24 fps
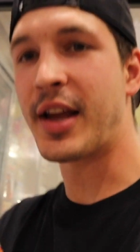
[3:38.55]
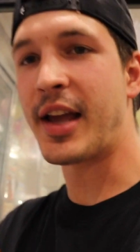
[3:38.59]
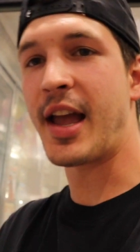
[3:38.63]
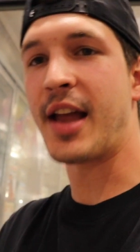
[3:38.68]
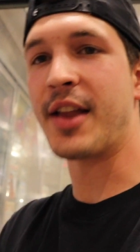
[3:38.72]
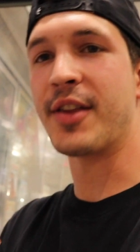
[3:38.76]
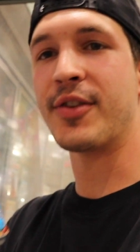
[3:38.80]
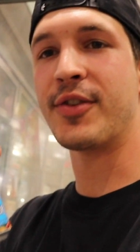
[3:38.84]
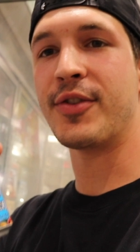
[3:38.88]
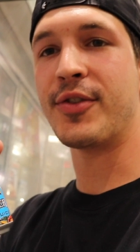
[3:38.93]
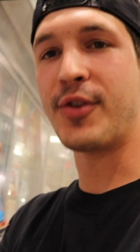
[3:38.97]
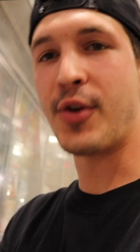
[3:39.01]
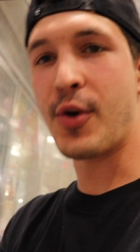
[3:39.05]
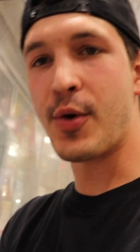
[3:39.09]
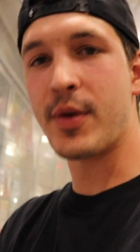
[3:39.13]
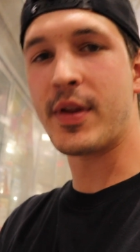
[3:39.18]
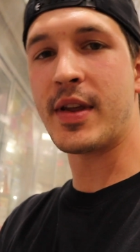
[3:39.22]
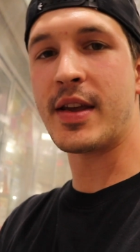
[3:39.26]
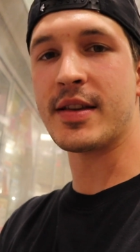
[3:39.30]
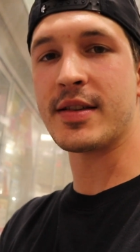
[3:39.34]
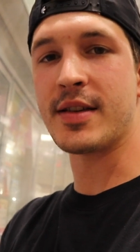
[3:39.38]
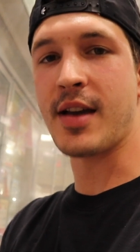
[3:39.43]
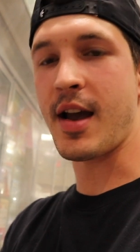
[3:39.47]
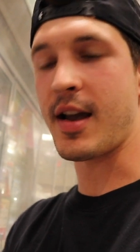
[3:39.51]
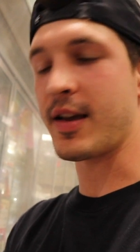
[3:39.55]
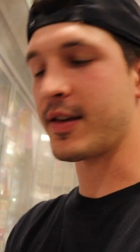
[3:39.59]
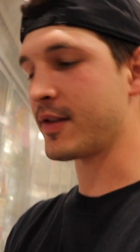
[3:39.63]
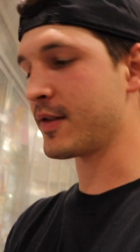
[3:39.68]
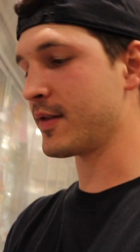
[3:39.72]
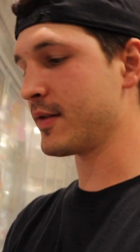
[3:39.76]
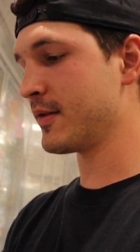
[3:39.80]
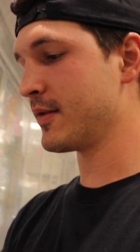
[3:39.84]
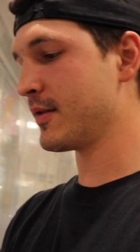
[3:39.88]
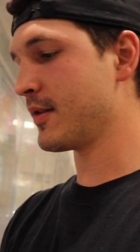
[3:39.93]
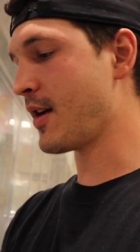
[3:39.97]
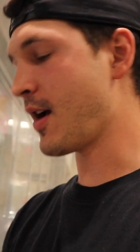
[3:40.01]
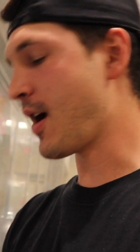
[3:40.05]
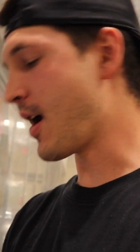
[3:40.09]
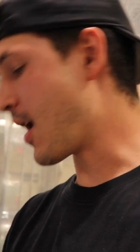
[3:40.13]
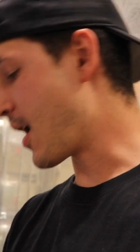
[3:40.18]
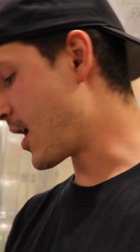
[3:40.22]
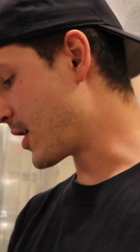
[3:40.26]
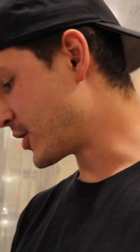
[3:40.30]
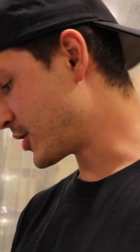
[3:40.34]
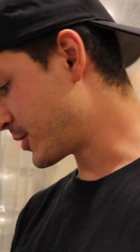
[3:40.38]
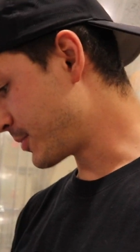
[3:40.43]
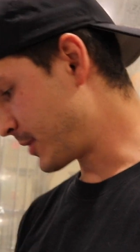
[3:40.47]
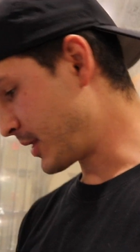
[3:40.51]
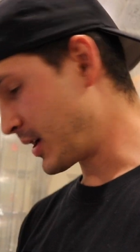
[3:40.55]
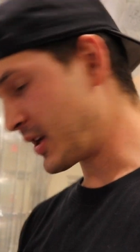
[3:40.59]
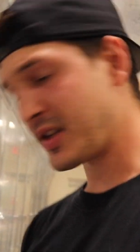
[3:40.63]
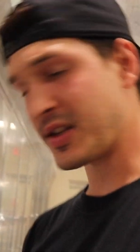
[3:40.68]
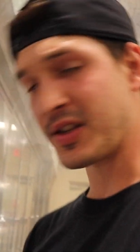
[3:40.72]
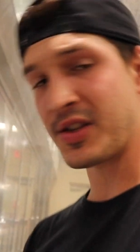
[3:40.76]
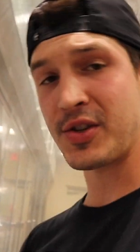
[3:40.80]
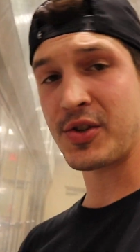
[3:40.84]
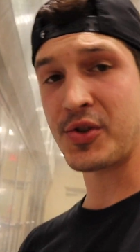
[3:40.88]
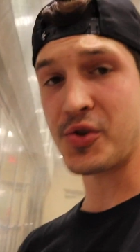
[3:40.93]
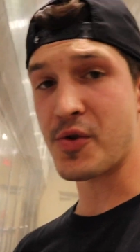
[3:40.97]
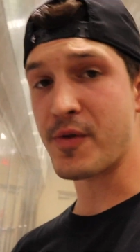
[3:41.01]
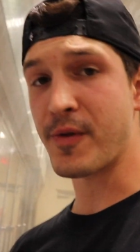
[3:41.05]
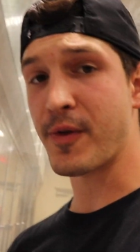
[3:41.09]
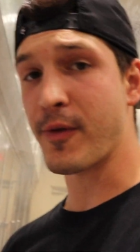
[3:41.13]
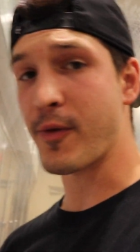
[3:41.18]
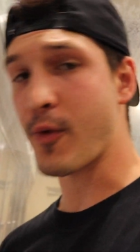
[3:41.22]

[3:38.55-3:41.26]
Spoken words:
get 2 of these guys, just because it's 2 for